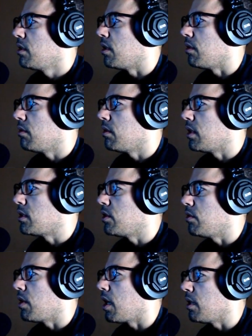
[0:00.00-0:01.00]
let's
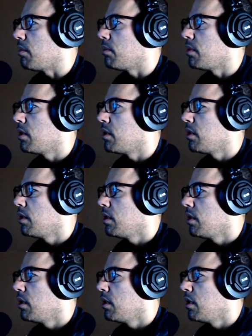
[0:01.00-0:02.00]
do item.
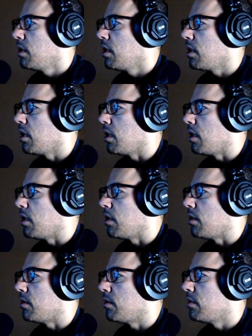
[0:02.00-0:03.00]
Let's
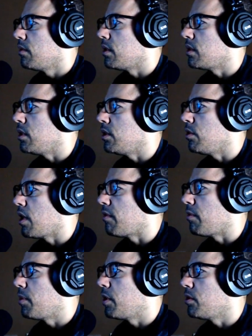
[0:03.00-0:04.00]
see, do you
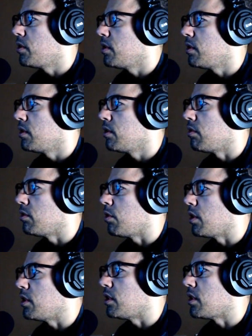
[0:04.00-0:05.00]
have a potion or
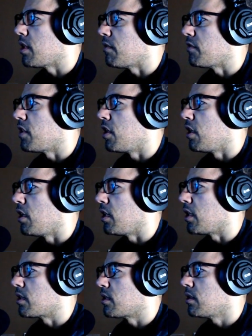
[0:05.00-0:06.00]
do I just have
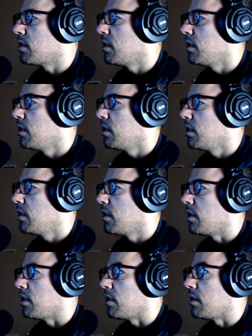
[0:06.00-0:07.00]
tonics?
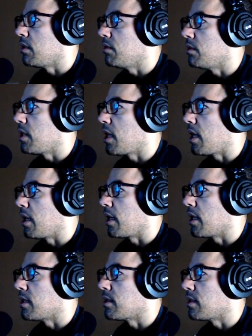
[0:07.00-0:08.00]
I'll use that, I
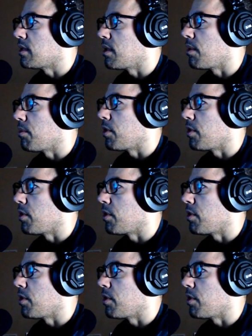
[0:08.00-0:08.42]
guess. It's something.